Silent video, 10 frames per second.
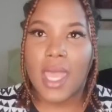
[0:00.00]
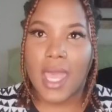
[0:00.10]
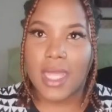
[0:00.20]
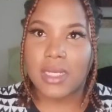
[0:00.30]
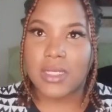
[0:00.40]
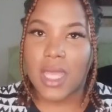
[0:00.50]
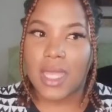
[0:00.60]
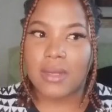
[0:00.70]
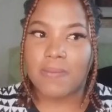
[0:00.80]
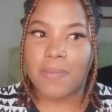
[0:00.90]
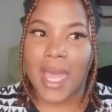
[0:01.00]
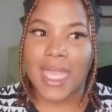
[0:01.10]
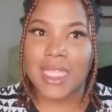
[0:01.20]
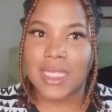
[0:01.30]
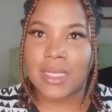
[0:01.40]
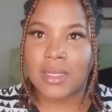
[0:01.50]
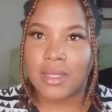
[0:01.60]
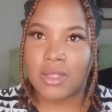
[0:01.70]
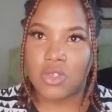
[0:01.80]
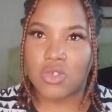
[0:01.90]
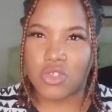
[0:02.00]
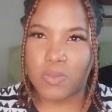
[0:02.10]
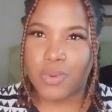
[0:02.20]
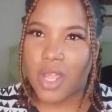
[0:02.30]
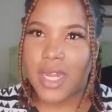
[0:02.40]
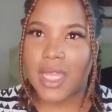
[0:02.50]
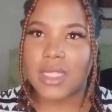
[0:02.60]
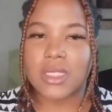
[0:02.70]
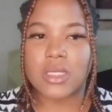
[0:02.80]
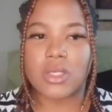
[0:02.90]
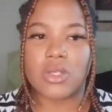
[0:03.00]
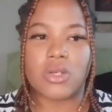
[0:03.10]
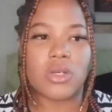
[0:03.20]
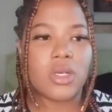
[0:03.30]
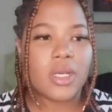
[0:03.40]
and buy your product, you know?